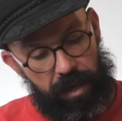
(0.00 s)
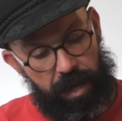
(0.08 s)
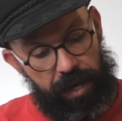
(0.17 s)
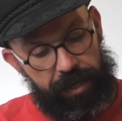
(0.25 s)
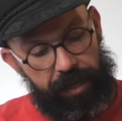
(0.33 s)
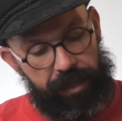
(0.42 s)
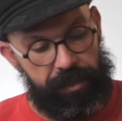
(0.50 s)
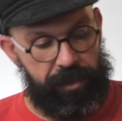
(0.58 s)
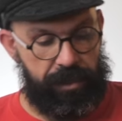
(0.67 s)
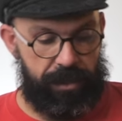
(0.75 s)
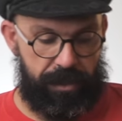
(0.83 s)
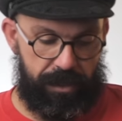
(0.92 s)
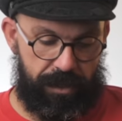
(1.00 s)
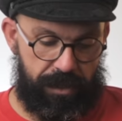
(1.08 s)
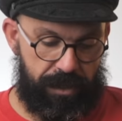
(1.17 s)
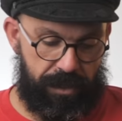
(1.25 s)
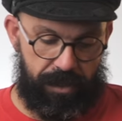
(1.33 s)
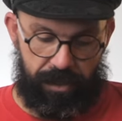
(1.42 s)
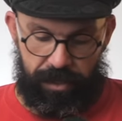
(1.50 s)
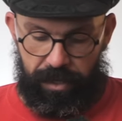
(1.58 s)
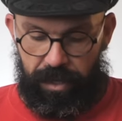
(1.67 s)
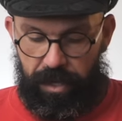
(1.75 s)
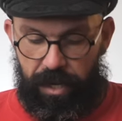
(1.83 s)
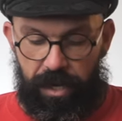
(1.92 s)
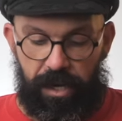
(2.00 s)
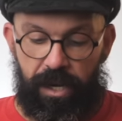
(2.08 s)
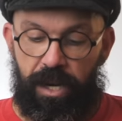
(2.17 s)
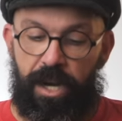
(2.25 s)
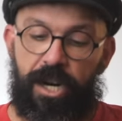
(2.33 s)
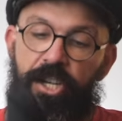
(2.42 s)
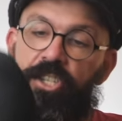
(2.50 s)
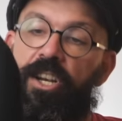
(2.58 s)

I got a large